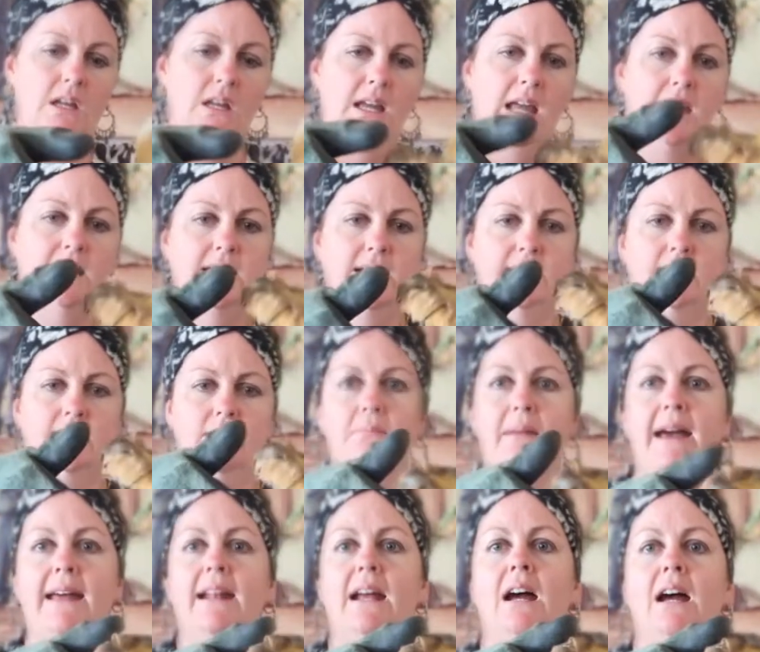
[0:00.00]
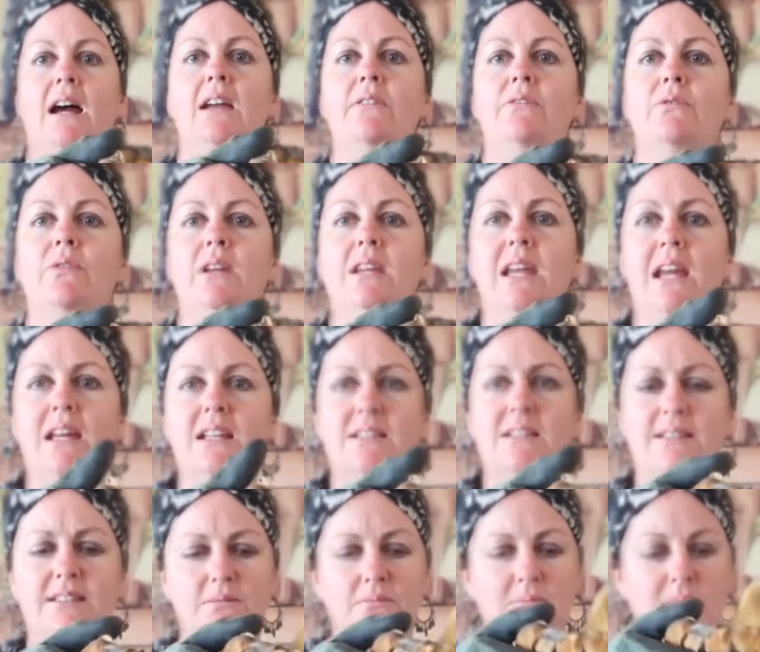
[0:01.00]
It doesn't matter if we get
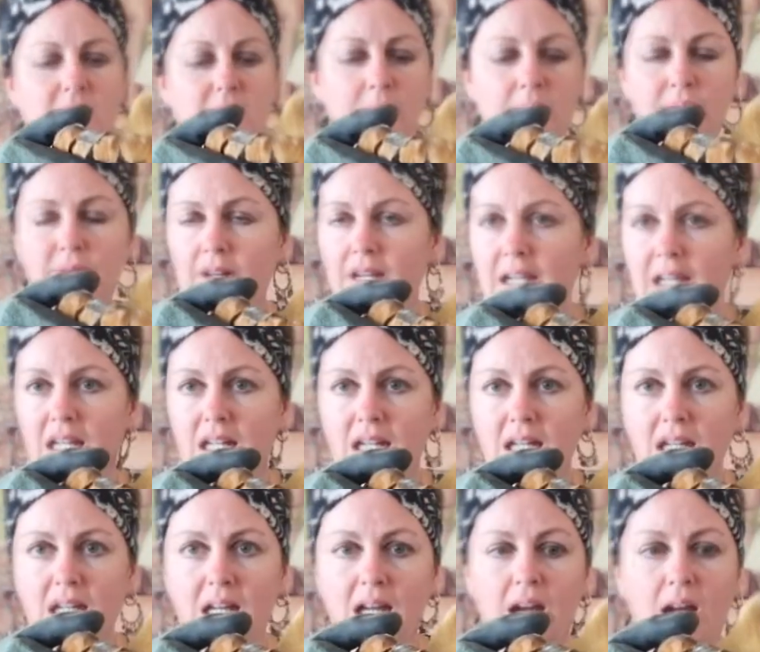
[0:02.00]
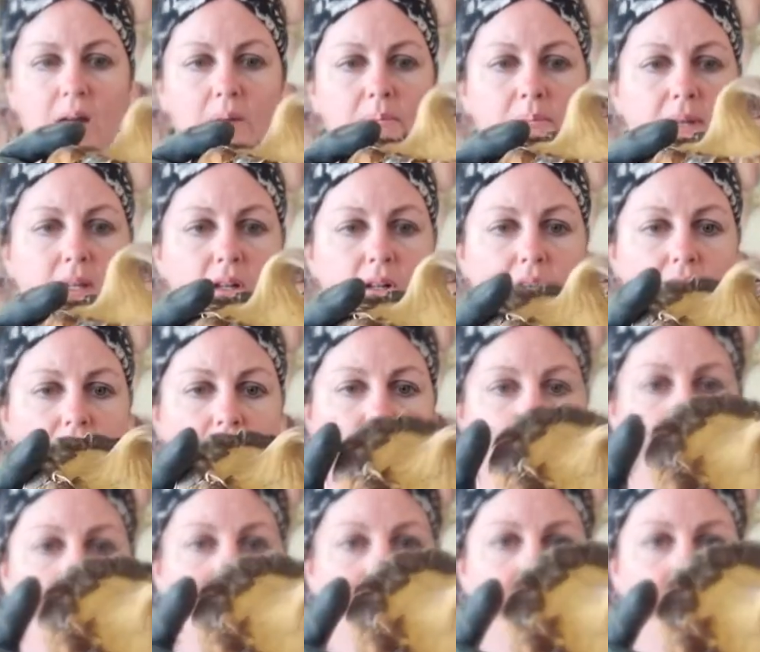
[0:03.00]
some debris in here
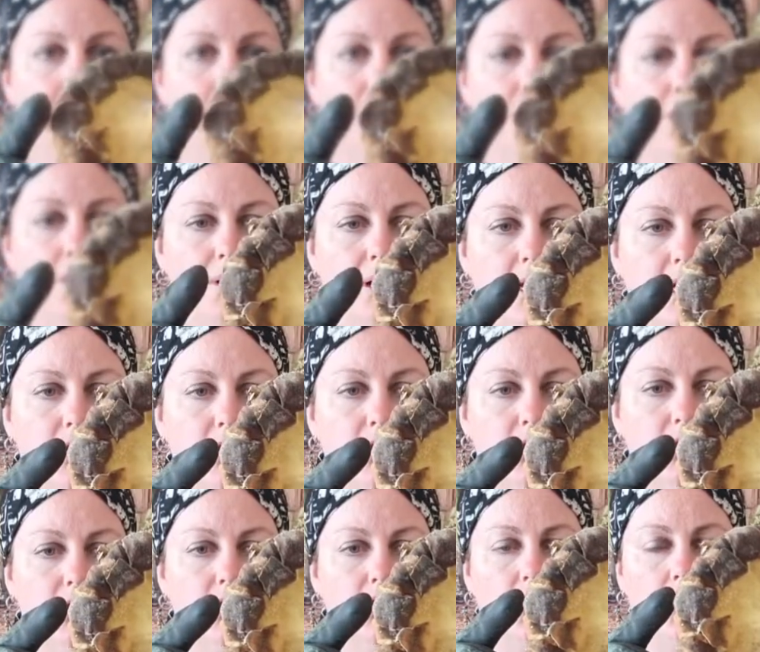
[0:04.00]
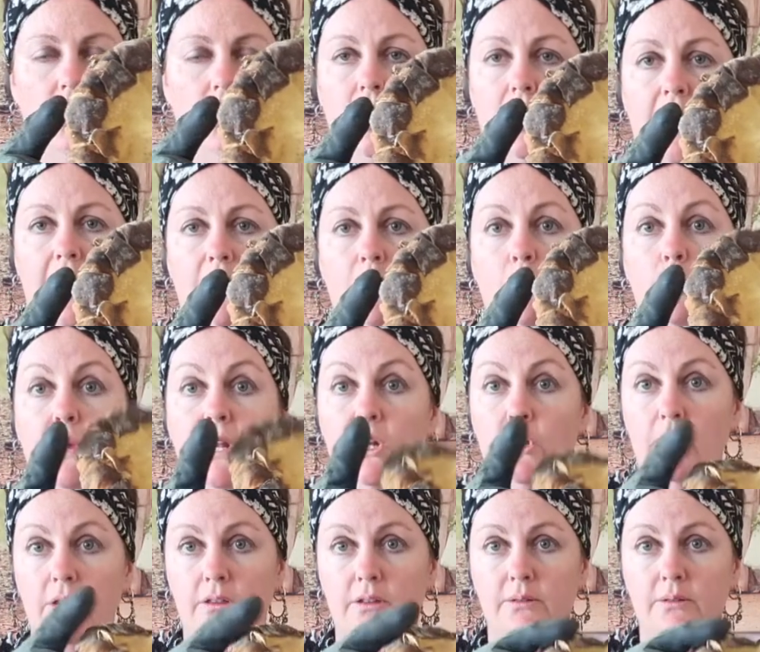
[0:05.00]
because I'm going to go and
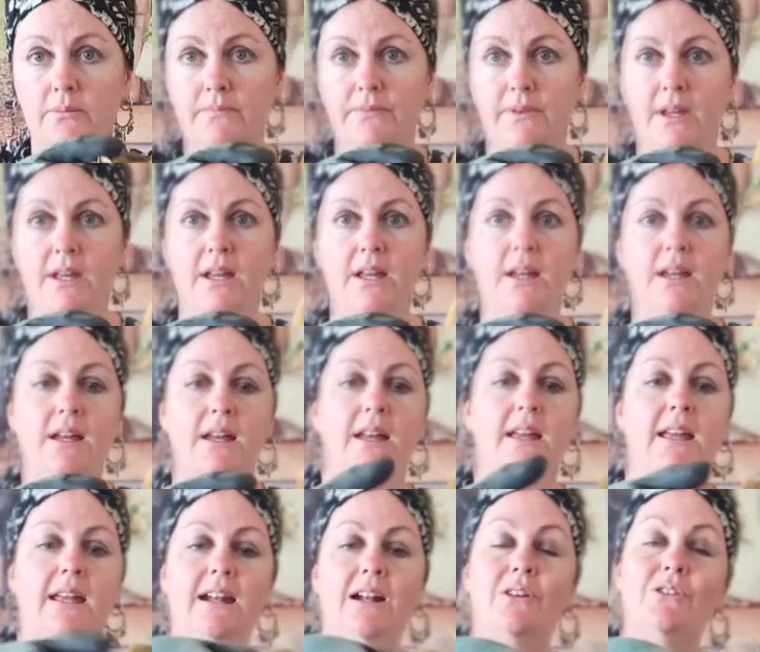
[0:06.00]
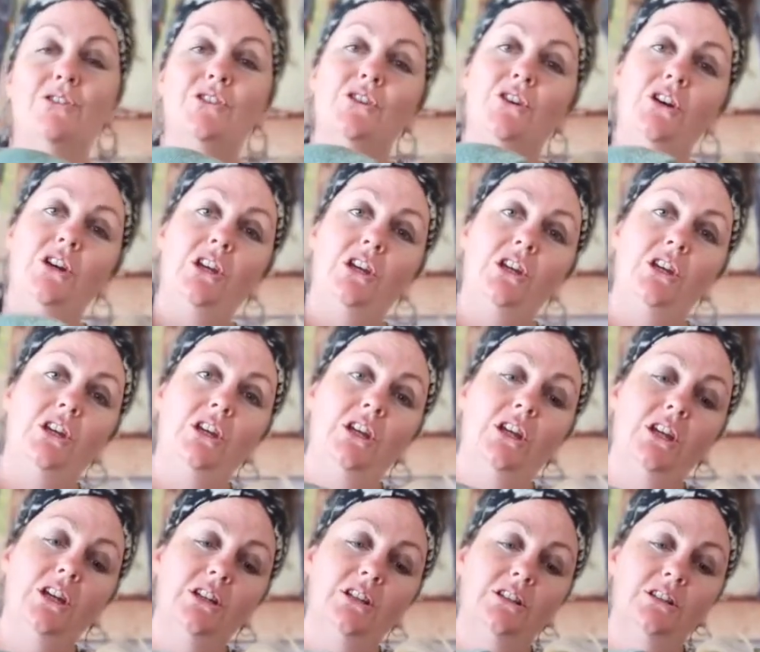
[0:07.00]
winnow them. And I'll show
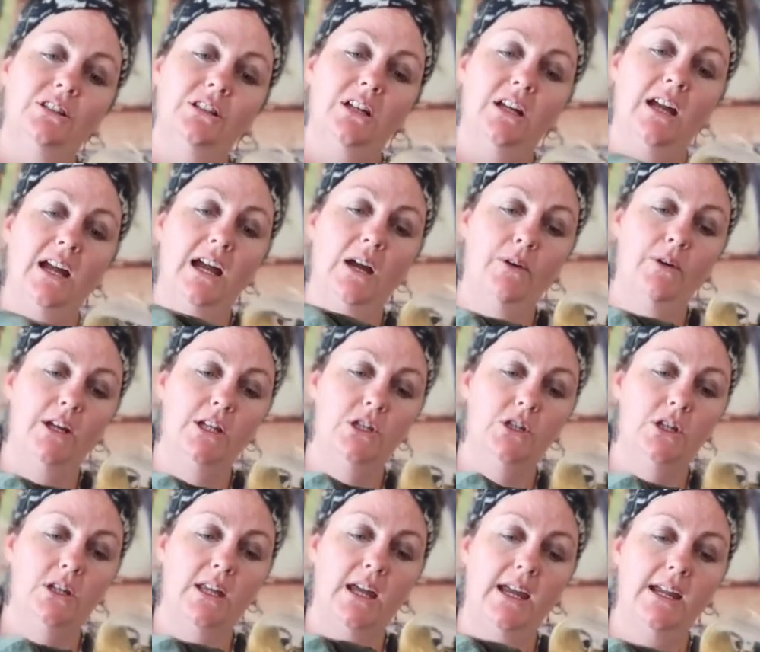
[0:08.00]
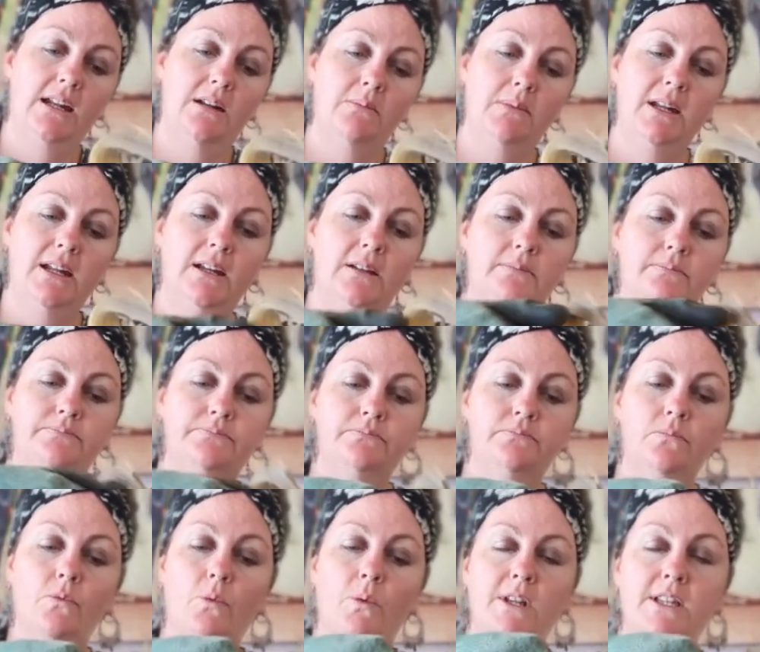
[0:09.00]
you how I do that in a minute,
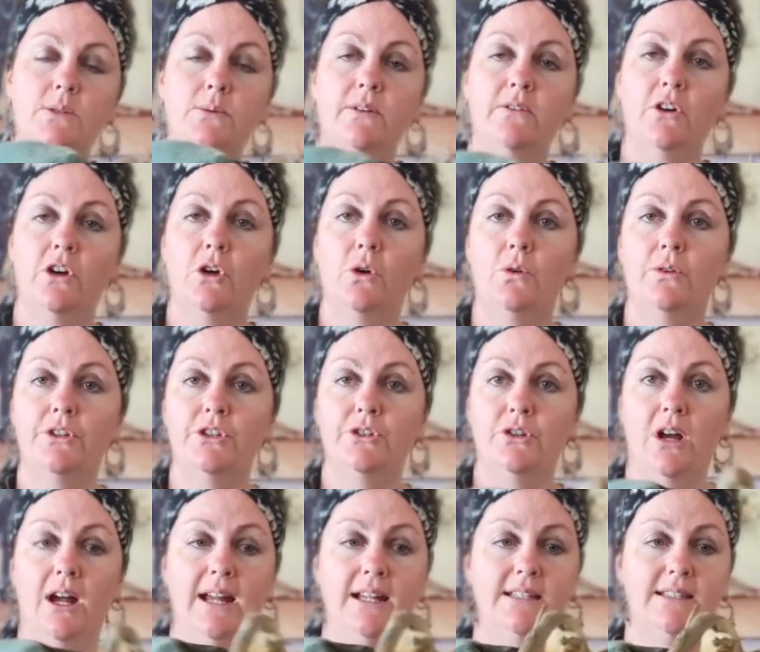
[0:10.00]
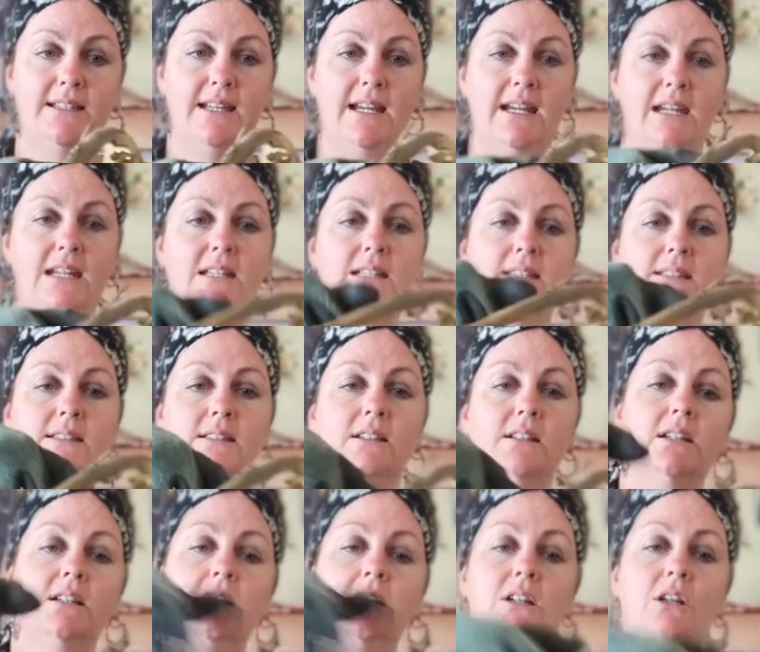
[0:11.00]
once we've got all the dried seeds
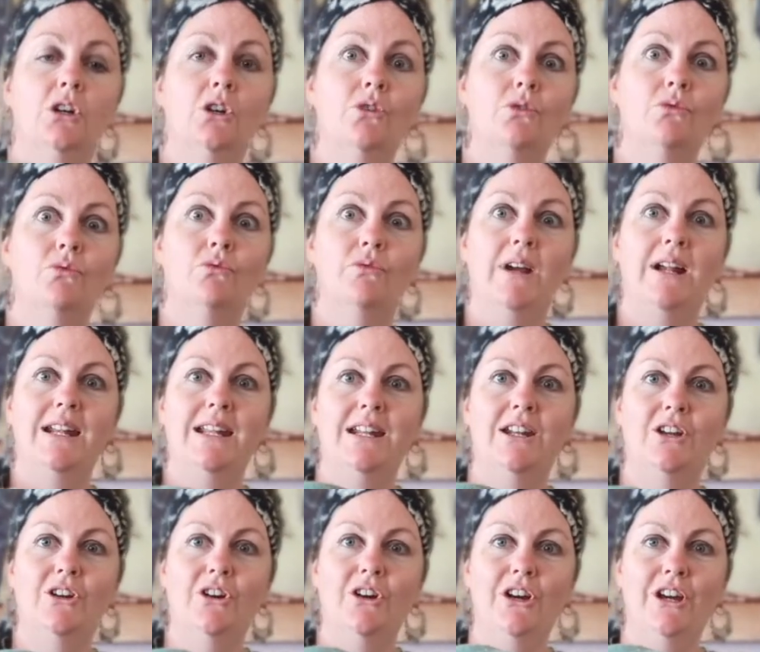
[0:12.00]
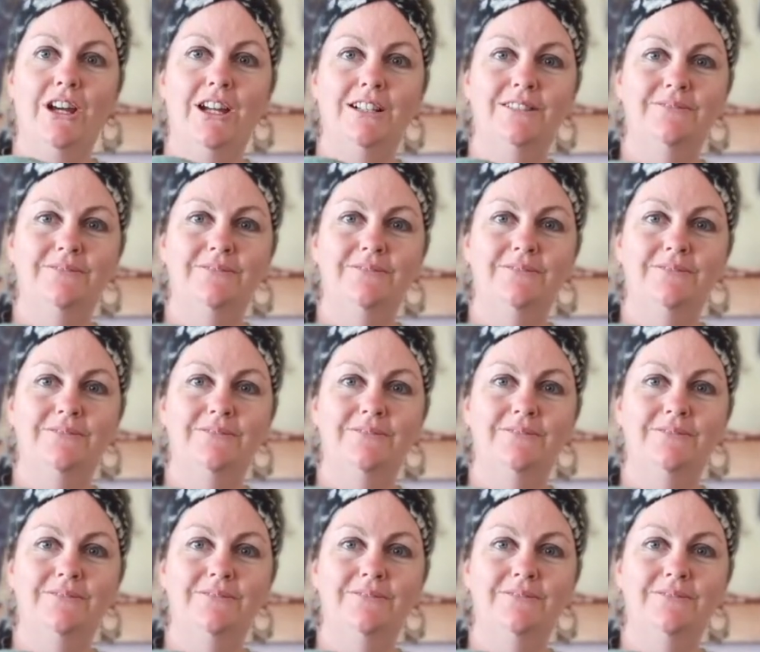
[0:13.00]
ready to go.